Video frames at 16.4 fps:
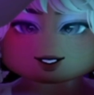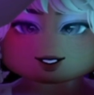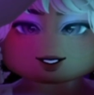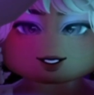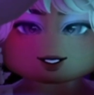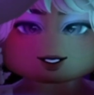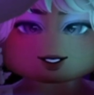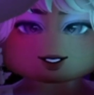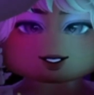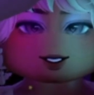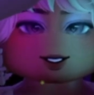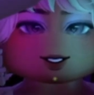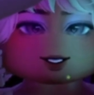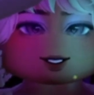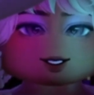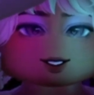busting
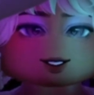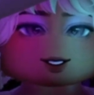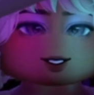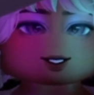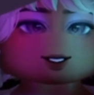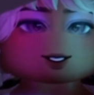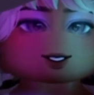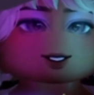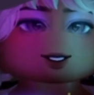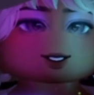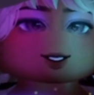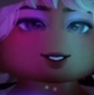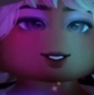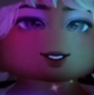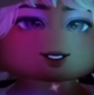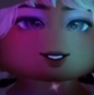really fun.
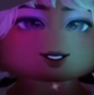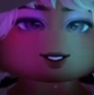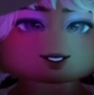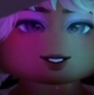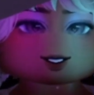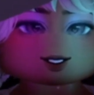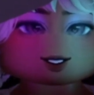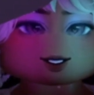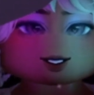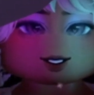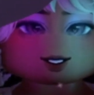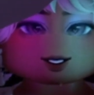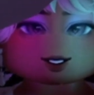However, if I'm farming